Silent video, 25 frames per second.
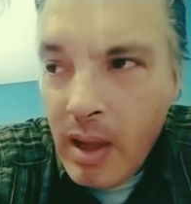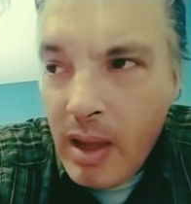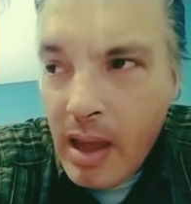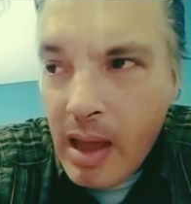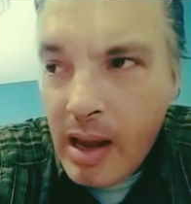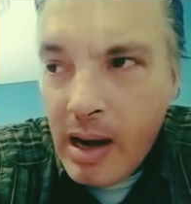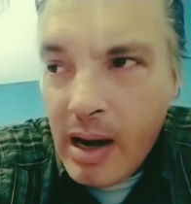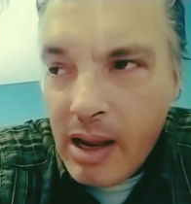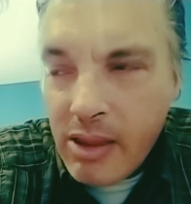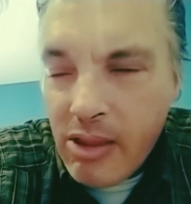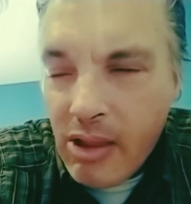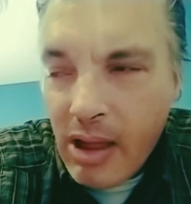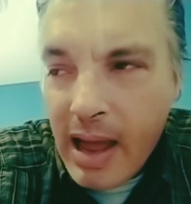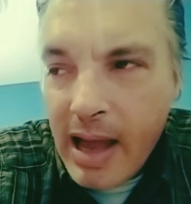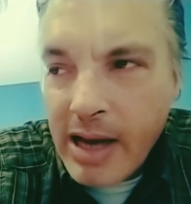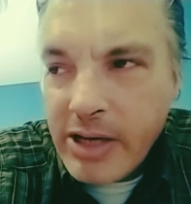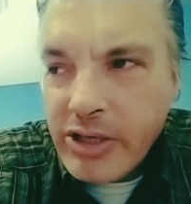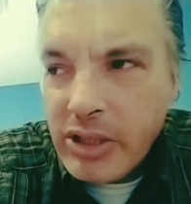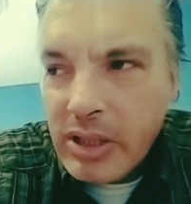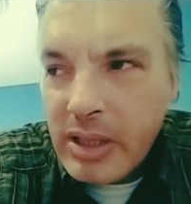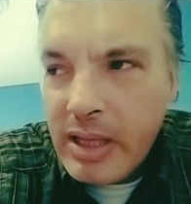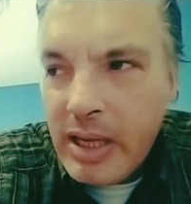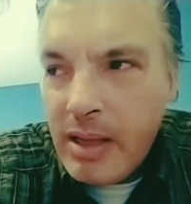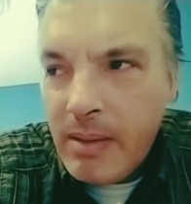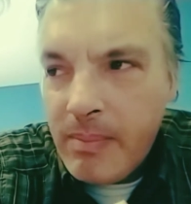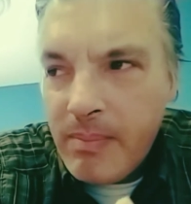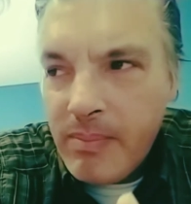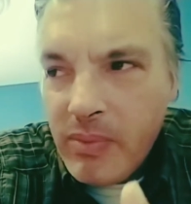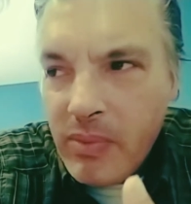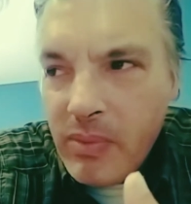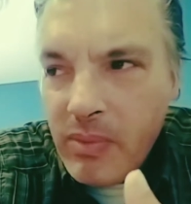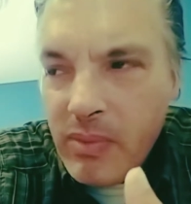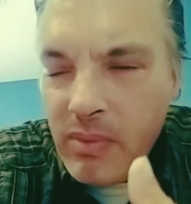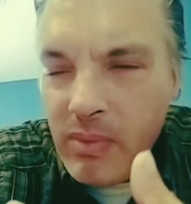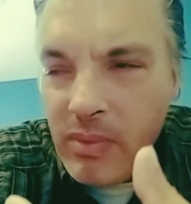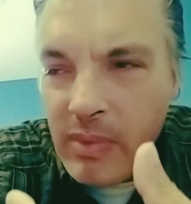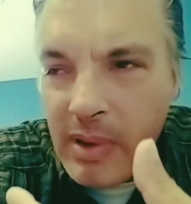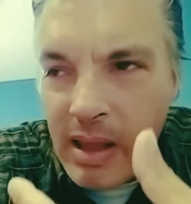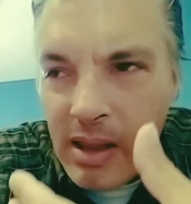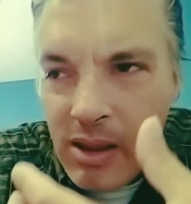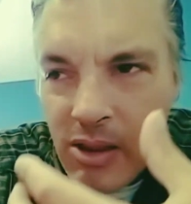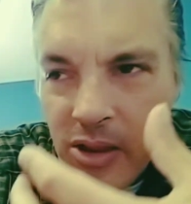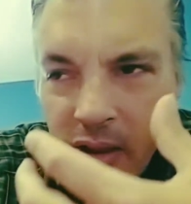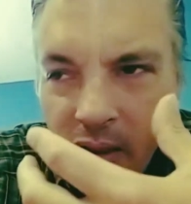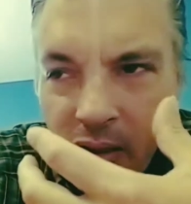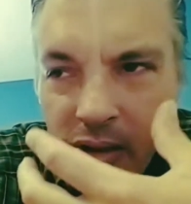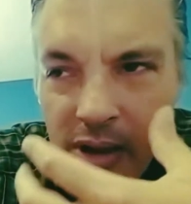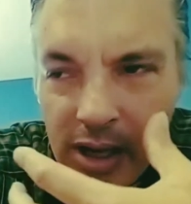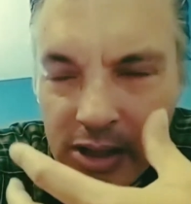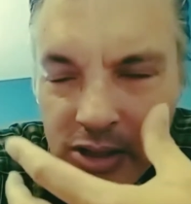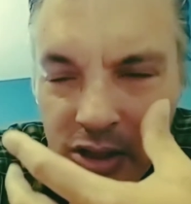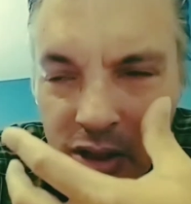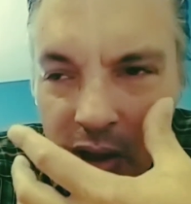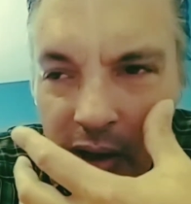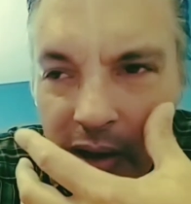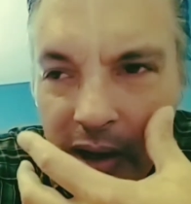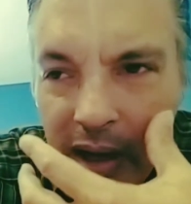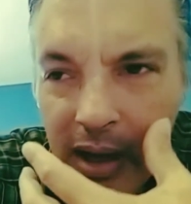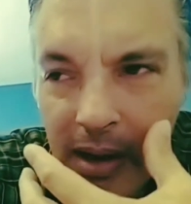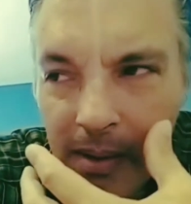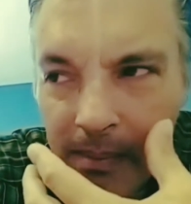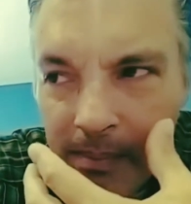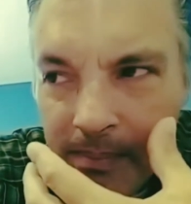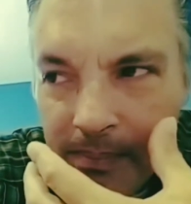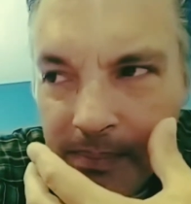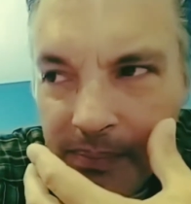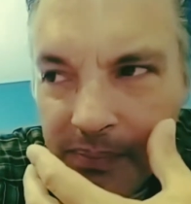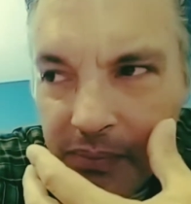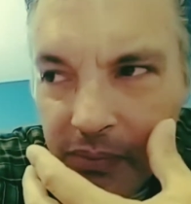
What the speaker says: And it's actually, since I took it,